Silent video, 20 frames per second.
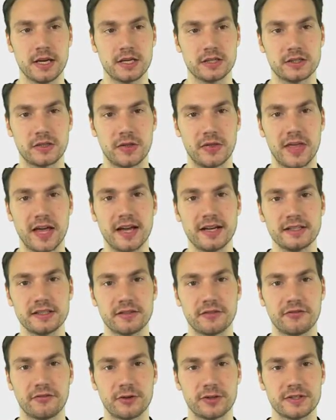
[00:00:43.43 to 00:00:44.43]
So that is
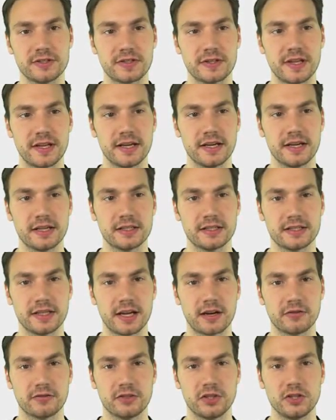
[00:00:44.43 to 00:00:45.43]
the first thing.
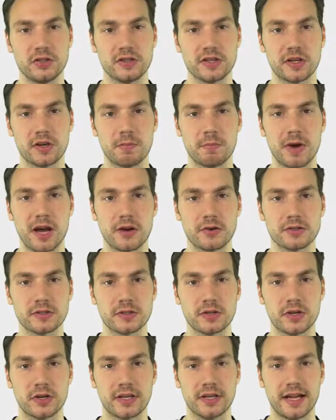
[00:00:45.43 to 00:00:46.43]
Instead of using your mouse,
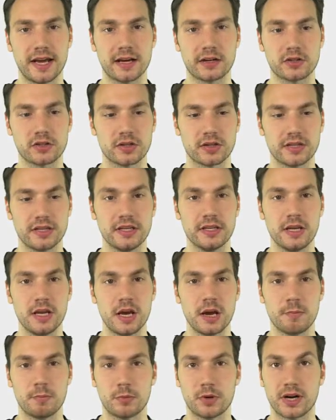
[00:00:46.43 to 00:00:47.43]
you can actually
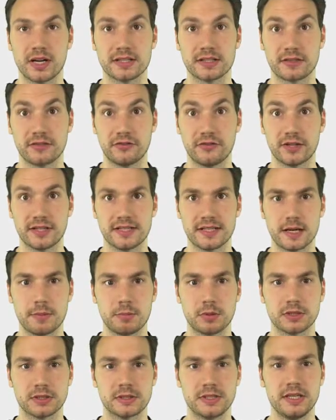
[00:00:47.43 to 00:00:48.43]
press, for
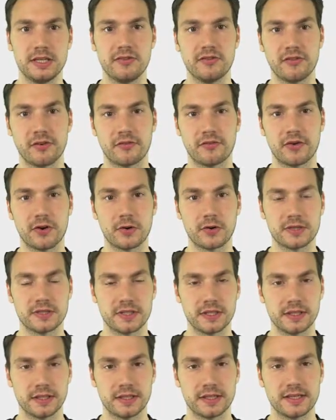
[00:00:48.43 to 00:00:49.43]
example, T for
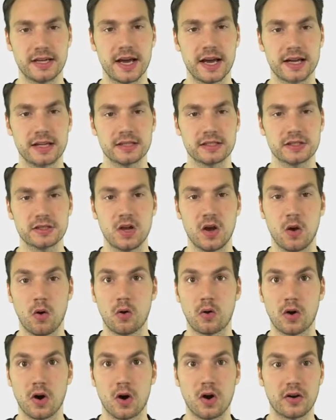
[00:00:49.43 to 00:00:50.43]
focusing the tasks
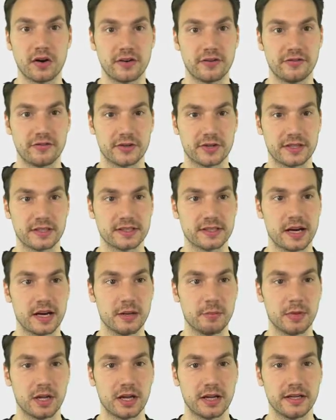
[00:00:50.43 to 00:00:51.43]
or R for the
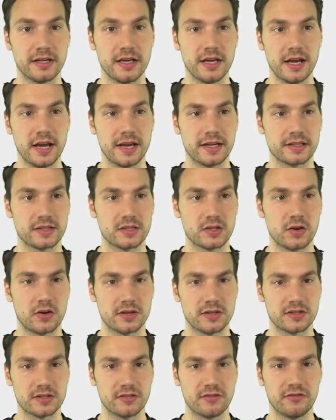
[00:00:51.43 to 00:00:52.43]
timeline and so on
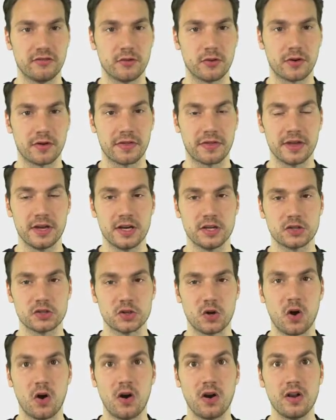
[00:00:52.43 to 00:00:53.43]
and so forth.
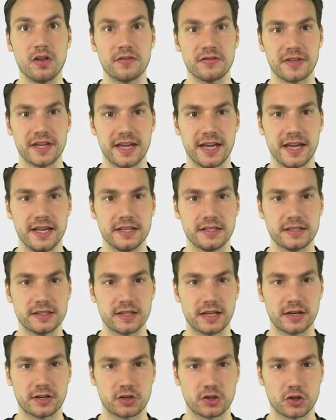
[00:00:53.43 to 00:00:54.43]
So all of the hints
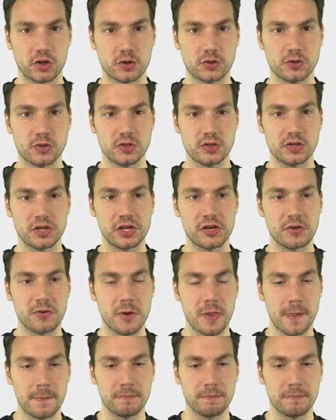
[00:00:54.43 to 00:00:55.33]
that are shown to you.